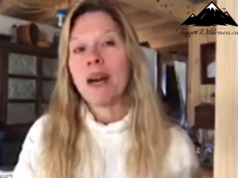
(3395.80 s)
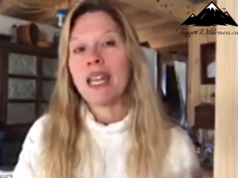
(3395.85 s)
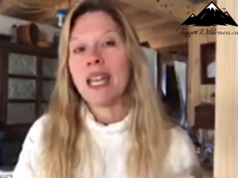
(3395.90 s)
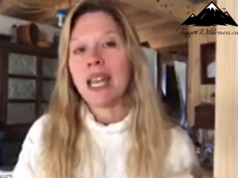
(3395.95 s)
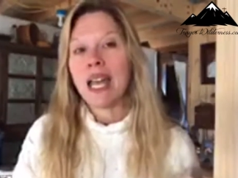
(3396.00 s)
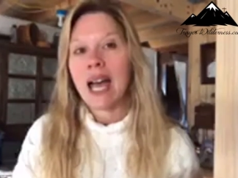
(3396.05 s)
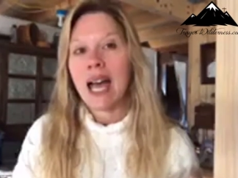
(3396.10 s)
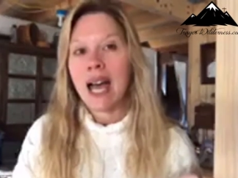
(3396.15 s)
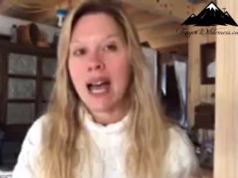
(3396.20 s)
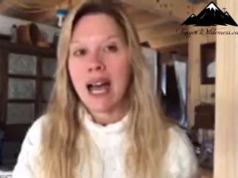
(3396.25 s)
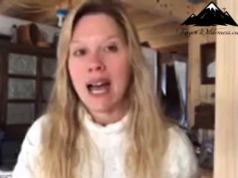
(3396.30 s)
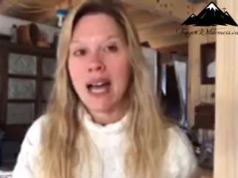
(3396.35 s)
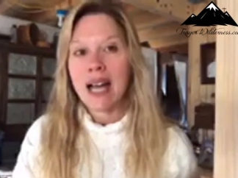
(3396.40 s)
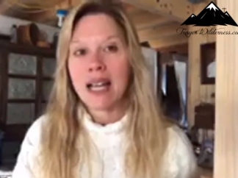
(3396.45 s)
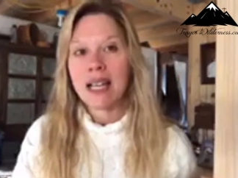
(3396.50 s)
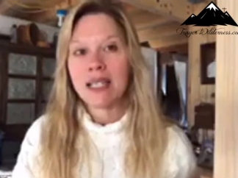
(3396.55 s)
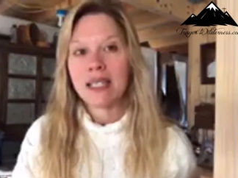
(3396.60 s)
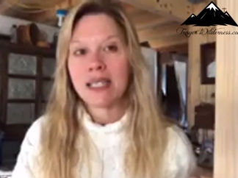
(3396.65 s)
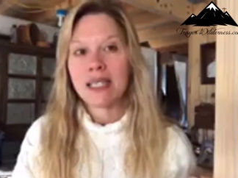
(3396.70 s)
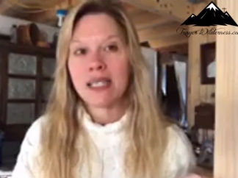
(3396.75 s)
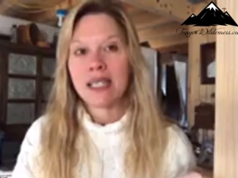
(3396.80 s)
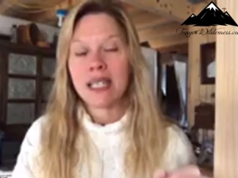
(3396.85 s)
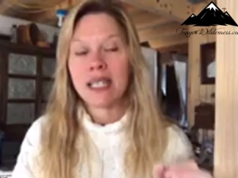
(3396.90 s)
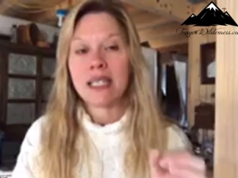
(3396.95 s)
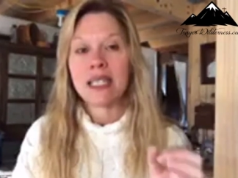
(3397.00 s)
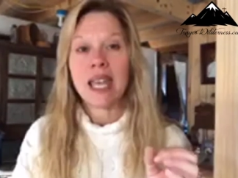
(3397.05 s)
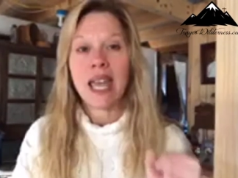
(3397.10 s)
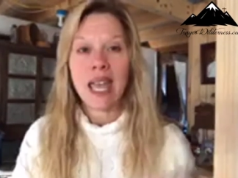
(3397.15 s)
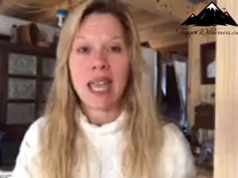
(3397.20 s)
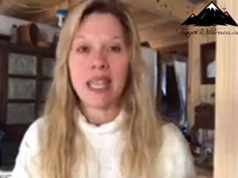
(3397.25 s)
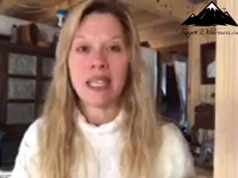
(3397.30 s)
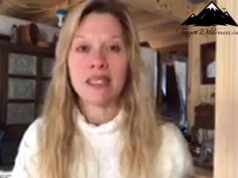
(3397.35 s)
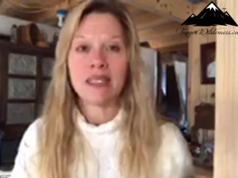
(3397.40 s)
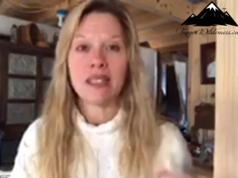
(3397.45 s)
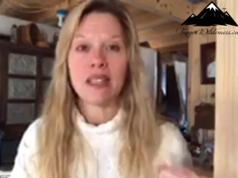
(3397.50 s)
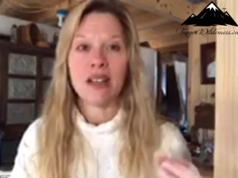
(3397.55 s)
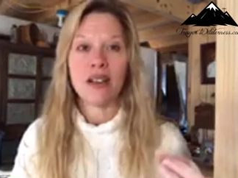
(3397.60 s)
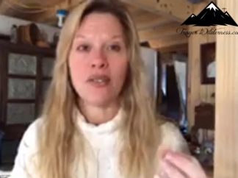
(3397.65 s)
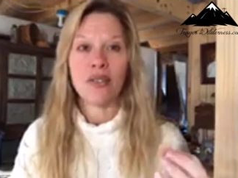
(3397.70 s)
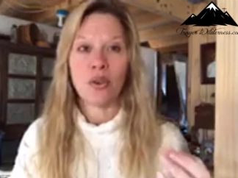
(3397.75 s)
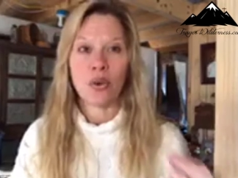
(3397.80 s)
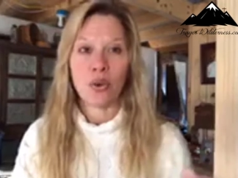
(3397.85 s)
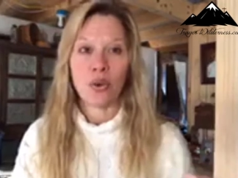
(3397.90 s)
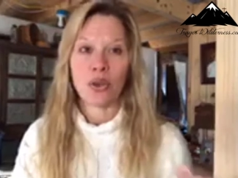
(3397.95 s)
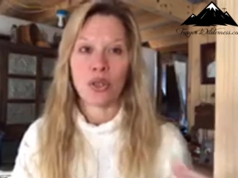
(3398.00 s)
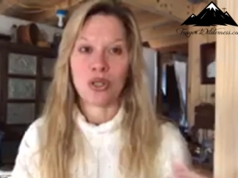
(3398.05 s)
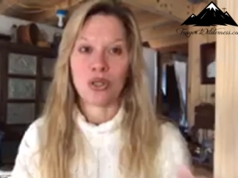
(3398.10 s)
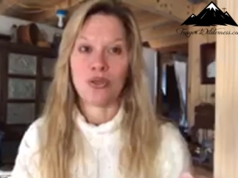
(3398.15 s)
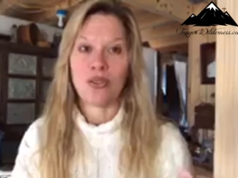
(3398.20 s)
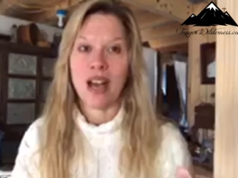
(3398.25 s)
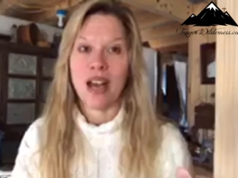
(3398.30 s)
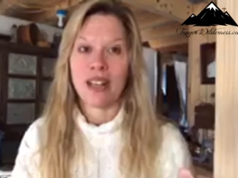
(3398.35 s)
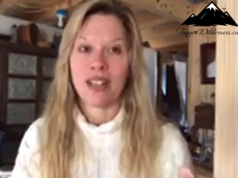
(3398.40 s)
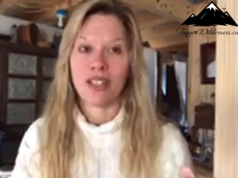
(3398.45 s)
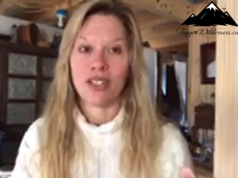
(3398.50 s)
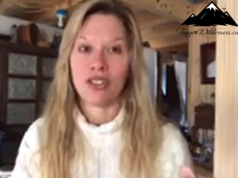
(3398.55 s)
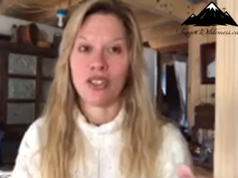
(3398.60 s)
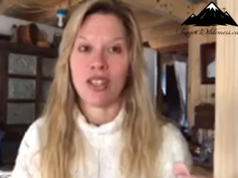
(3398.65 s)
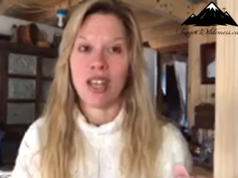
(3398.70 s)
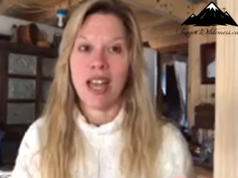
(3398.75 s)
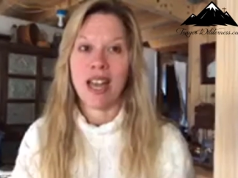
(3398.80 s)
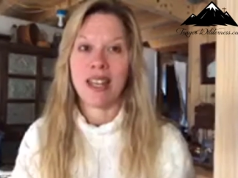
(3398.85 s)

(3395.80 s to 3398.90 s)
but it has the taste of horseradish.